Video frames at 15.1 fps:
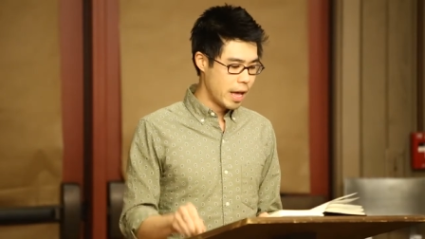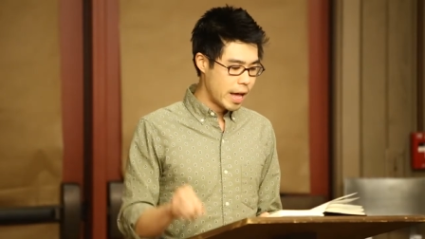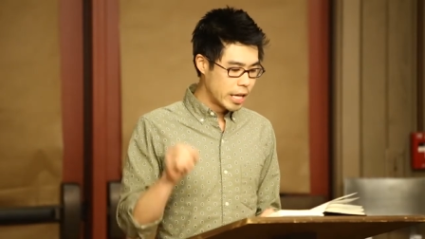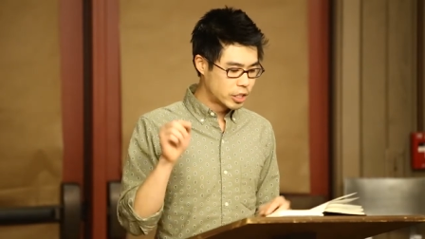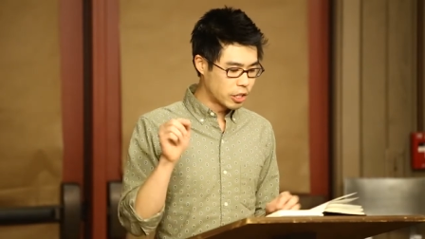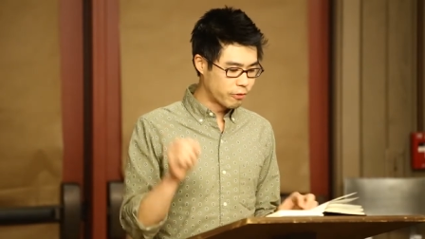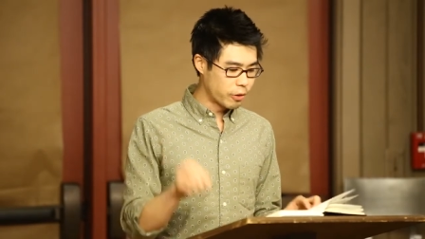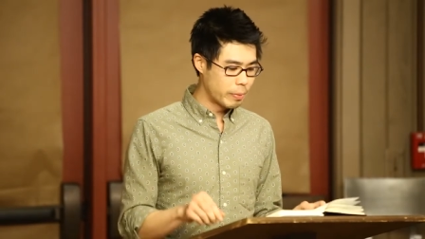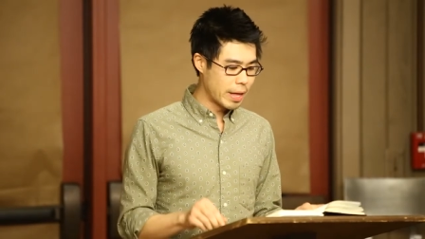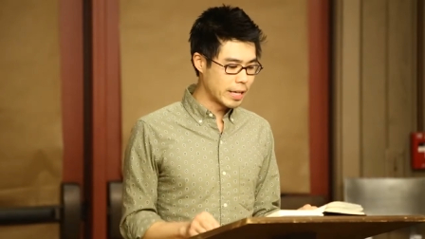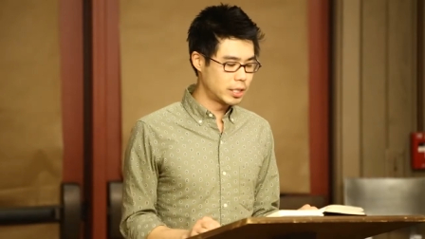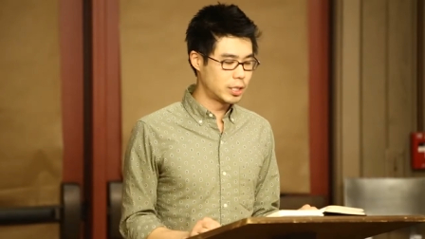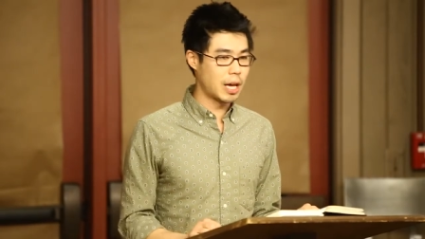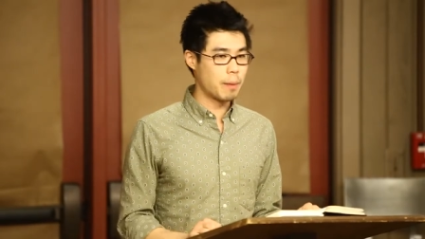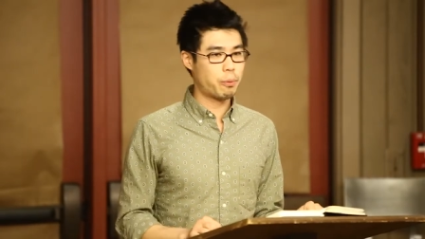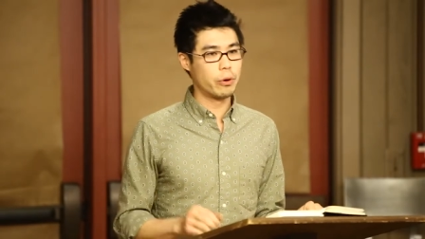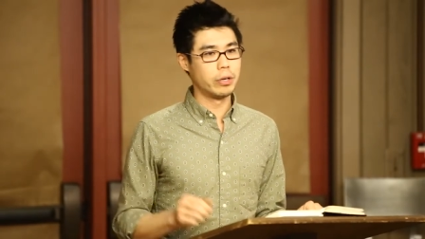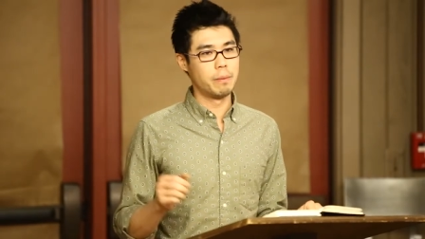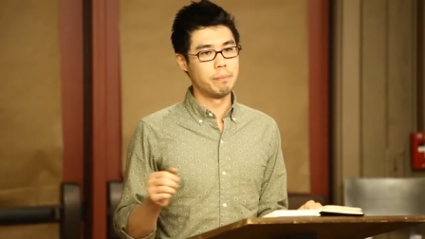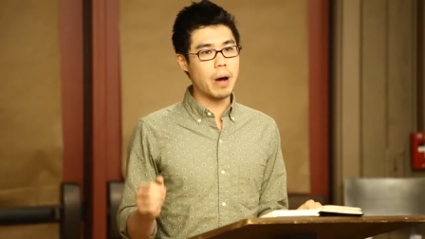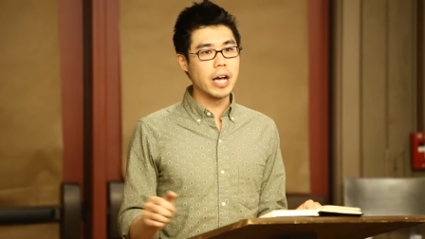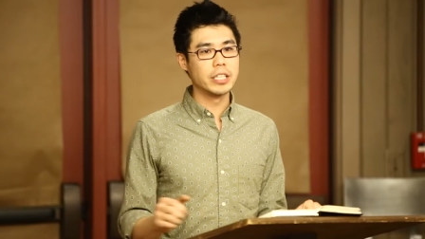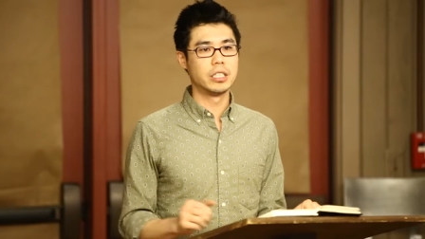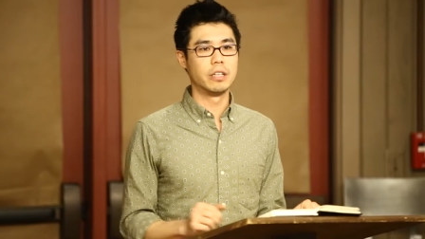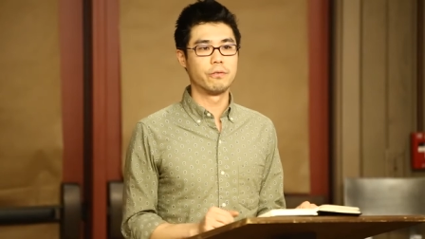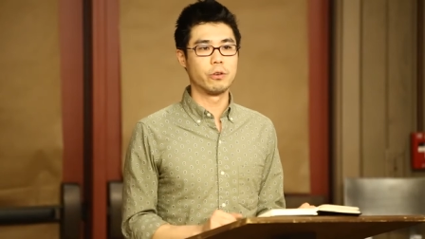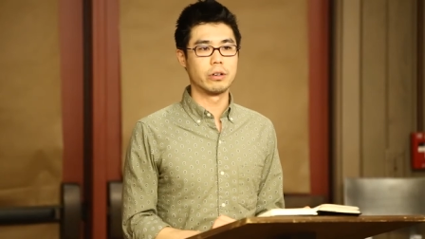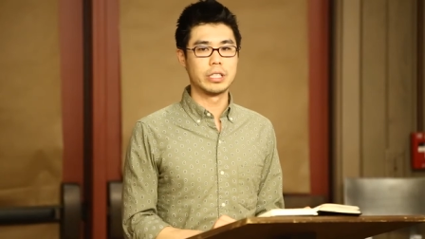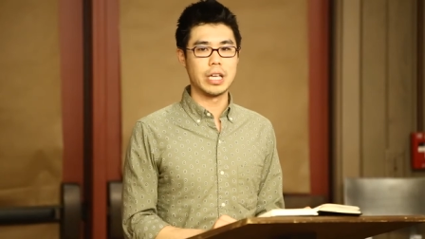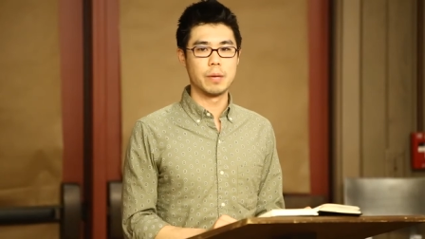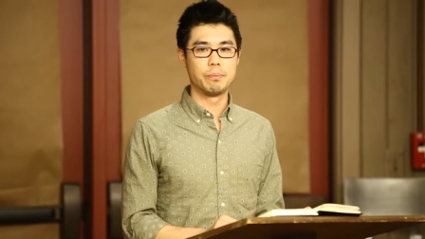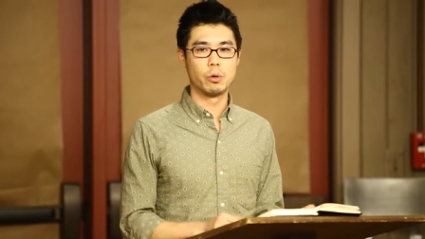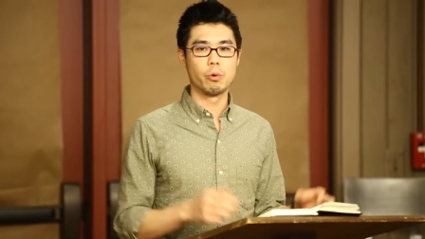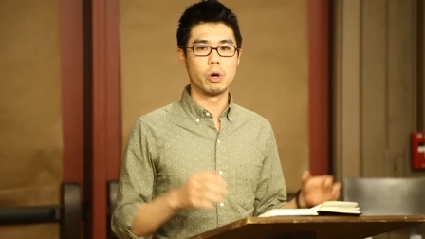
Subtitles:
And so from that standpoint, in Boston, for example,